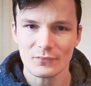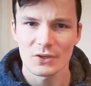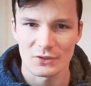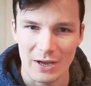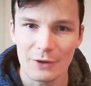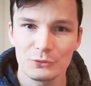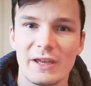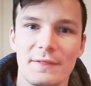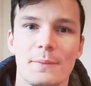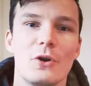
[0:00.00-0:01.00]
So, how to
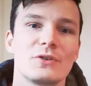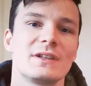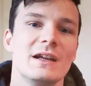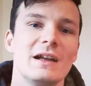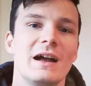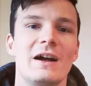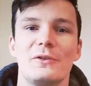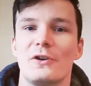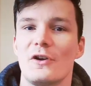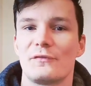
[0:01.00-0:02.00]
get the most
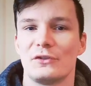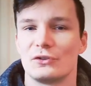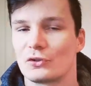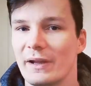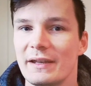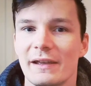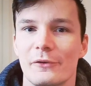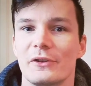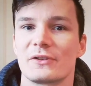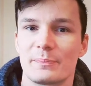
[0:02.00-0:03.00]
out of your training
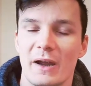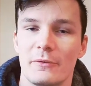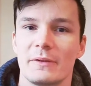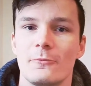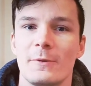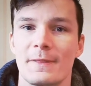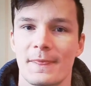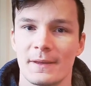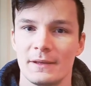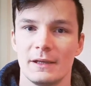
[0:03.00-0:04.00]
or your sparring
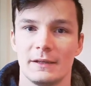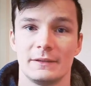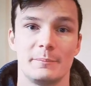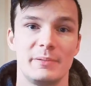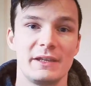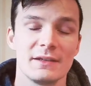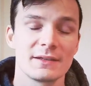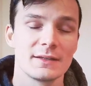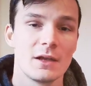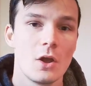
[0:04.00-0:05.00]
with uh,
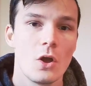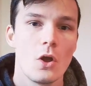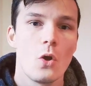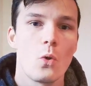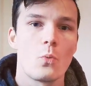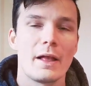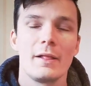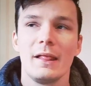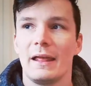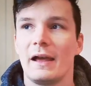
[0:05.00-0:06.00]
beginners?
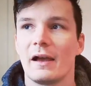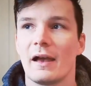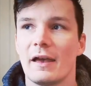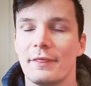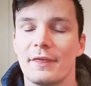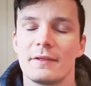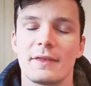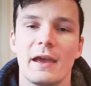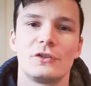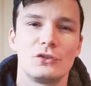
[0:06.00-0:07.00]
Well, I think
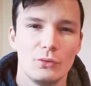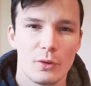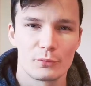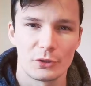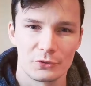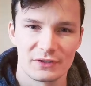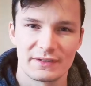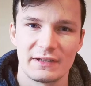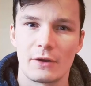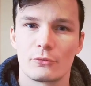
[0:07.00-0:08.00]
there are two
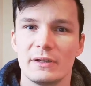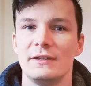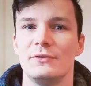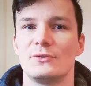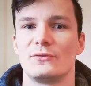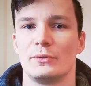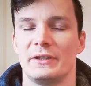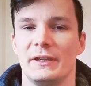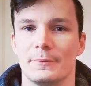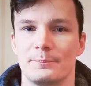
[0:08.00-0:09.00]
approaches that are really useful
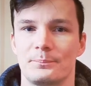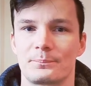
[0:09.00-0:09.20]
here.